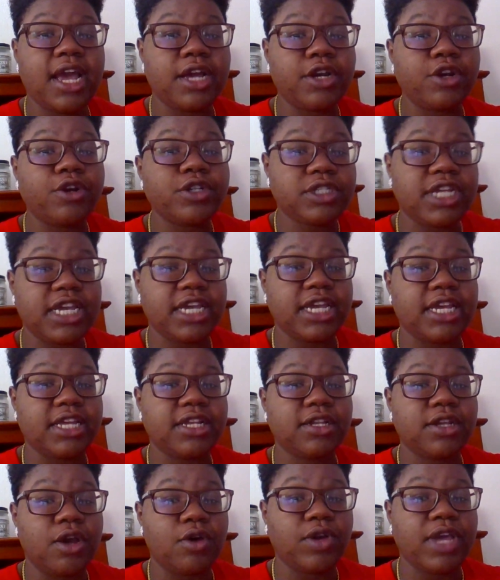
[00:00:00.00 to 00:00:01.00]

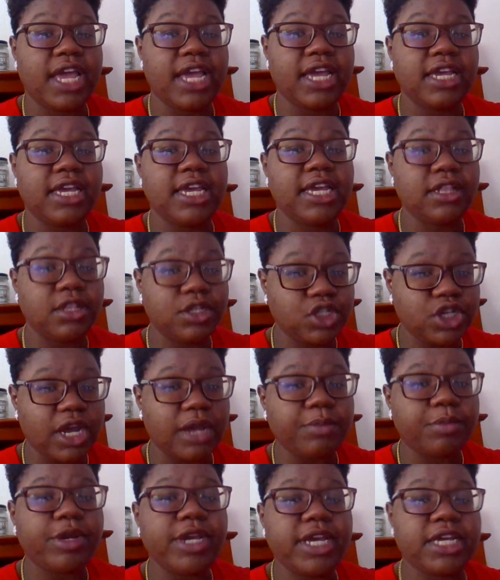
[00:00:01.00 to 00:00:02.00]
Understand, okay? English
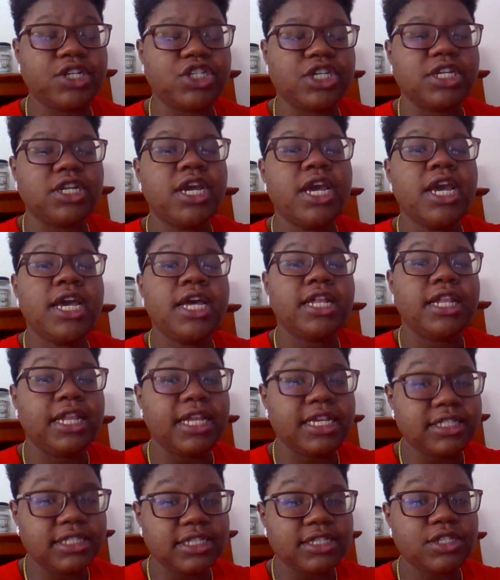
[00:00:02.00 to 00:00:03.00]
comprehension.
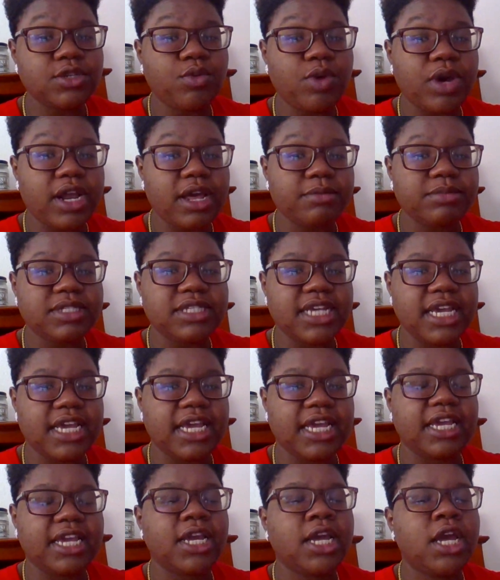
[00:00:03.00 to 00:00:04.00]
Listen to what I'm
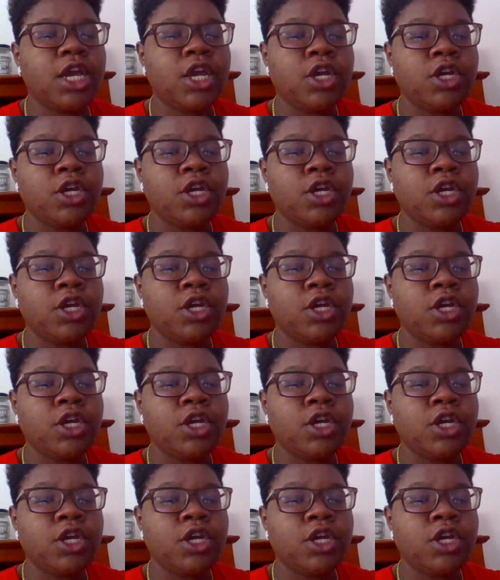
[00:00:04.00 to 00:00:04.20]
saying.